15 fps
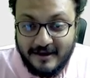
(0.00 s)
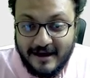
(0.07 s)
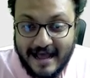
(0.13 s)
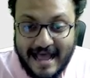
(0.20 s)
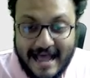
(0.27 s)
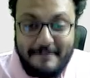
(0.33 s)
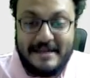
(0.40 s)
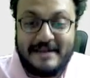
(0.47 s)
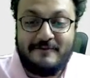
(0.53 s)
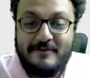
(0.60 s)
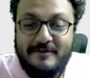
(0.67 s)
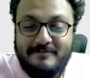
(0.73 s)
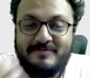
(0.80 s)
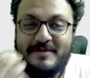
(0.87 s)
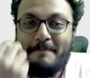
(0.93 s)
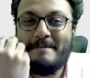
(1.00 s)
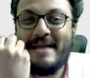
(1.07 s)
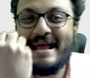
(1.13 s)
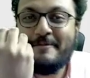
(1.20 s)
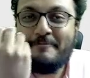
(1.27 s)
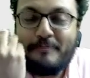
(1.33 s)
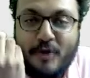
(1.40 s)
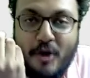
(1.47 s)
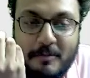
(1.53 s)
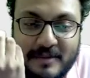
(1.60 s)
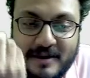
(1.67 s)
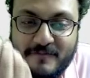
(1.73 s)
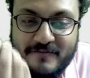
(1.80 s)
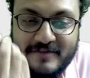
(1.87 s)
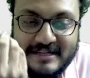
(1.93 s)
I mean, the main
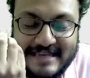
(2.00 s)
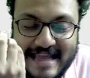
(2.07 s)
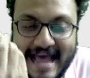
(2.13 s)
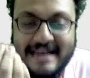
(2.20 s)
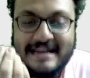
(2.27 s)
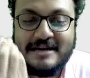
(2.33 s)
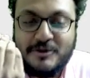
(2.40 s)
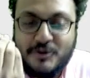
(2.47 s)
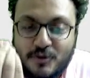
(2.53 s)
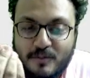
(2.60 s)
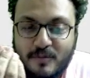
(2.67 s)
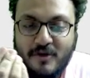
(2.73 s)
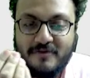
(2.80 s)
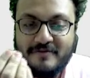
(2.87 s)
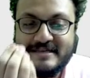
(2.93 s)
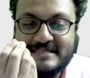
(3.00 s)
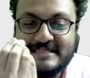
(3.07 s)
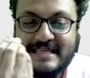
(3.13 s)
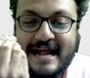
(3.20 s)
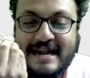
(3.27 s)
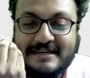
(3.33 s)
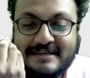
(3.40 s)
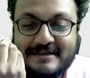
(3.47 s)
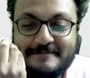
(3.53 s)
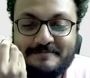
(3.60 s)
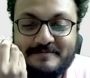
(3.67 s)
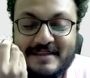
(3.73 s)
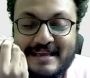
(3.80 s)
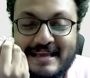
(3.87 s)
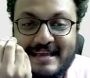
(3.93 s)
problem with Daniel Dubov is that
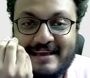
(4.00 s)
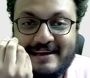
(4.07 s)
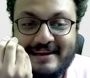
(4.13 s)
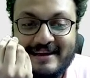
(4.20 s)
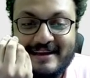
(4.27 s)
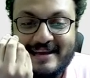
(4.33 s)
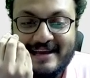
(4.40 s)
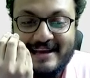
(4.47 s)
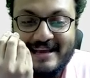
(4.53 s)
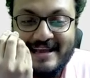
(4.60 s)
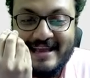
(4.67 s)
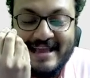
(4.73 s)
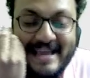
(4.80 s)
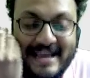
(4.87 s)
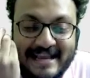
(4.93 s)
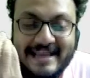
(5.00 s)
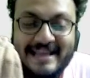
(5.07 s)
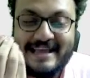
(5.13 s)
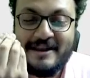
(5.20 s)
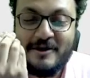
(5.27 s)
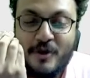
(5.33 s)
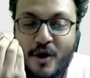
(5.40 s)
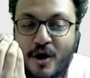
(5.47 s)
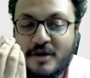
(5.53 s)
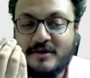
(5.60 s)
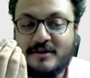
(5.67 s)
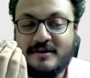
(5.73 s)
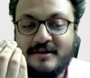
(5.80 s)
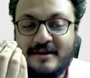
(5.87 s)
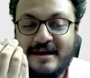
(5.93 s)
he cannot
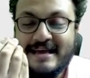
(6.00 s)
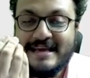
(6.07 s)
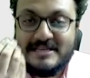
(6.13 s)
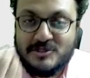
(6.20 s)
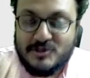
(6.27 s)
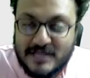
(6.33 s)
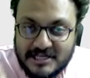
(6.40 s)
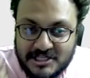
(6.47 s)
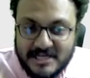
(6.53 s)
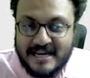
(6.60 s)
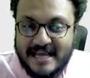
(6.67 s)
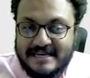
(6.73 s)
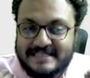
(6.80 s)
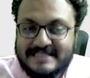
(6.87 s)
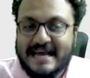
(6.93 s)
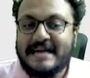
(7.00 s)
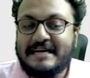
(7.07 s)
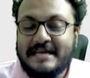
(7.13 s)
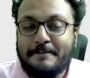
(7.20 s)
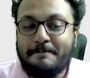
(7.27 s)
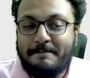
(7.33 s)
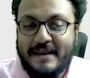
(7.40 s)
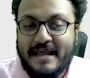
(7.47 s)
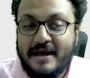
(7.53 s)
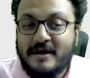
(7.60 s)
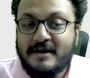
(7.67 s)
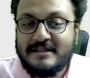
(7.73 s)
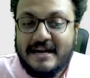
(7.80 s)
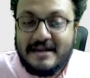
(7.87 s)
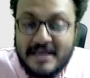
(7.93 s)
He's such an exciting player
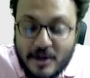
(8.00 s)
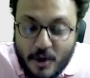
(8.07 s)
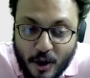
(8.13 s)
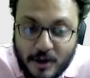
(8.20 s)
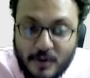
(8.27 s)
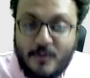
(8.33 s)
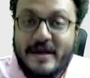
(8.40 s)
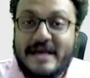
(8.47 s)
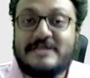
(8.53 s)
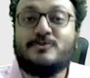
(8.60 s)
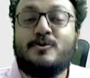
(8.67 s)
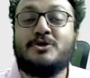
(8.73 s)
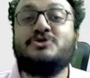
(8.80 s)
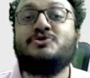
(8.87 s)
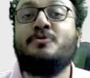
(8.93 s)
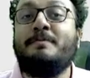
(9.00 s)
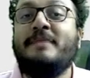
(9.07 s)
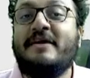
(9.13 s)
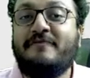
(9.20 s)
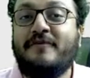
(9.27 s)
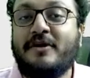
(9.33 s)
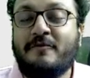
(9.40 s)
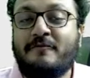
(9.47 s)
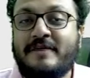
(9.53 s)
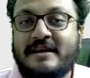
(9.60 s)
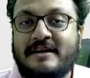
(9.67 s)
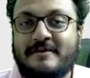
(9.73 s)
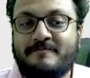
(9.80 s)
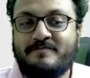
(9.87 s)
that he always wants to play for a win.